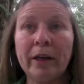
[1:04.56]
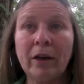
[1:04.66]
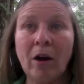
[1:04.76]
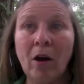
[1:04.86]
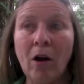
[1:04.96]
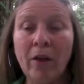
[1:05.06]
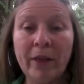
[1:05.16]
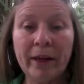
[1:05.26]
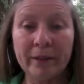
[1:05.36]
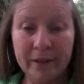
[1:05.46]
All that
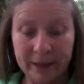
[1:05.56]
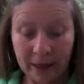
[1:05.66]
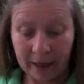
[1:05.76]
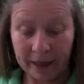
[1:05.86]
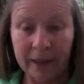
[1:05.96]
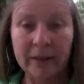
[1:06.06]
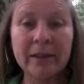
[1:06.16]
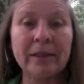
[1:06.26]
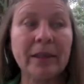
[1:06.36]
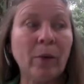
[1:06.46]
is telling us is
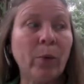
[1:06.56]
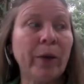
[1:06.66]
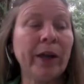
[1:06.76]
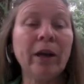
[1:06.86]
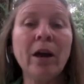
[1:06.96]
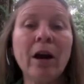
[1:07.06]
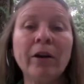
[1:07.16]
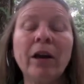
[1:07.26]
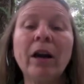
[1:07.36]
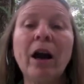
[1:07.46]
that we are
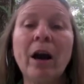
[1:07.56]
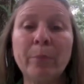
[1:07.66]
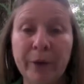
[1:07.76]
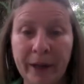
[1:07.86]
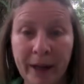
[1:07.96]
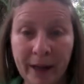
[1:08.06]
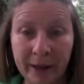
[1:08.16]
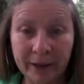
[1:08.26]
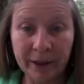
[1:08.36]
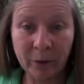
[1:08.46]
not
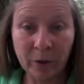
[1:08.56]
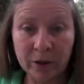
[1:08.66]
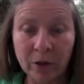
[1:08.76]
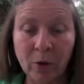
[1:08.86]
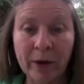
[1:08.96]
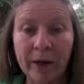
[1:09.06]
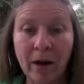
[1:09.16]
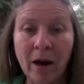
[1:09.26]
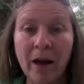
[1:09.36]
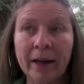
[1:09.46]
comprehending what's going
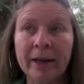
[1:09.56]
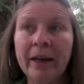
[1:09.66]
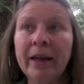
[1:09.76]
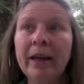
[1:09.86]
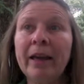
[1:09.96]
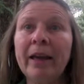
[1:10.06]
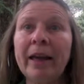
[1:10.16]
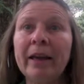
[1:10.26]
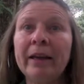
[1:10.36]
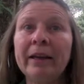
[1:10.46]
on,
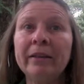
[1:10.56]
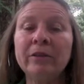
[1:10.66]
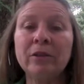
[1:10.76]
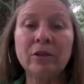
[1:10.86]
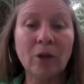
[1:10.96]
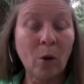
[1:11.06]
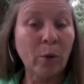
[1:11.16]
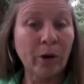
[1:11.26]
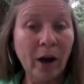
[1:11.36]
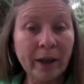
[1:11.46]
and so we're
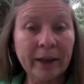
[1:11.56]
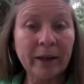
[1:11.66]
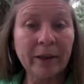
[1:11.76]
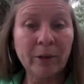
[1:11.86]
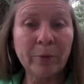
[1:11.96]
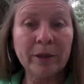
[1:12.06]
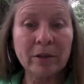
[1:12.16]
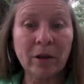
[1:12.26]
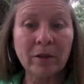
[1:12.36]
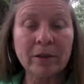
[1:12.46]
not getting the
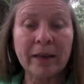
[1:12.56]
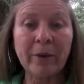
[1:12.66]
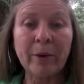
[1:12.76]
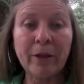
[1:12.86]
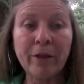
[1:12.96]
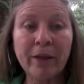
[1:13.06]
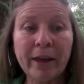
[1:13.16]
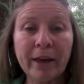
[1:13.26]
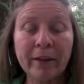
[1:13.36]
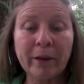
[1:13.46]
results that we
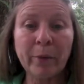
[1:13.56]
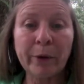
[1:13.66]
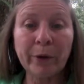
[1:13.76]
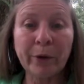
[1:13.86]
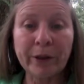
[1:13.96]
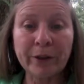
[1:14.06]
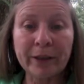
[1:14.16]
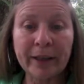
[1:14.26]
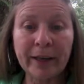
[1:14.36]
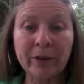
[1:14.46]
think that we're going to
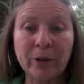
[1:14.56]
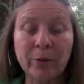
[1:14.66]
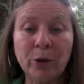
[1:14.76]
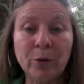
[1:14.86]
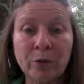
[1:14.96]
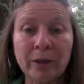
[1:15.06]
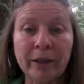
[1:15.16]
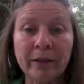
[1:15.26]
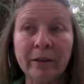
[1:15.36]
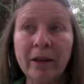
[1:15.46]
get
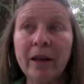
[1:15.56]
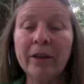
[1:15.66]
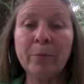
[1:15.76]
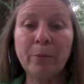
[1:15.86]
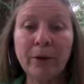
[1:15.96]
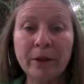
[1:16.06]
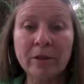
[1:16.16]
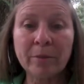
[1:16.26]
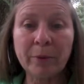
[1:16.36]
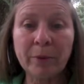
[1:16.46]
using the
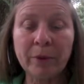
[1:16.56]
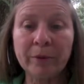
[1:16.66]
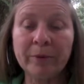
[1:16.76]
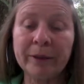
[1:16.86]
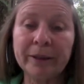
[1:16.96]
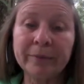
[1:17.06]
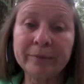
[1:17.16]
principle, well,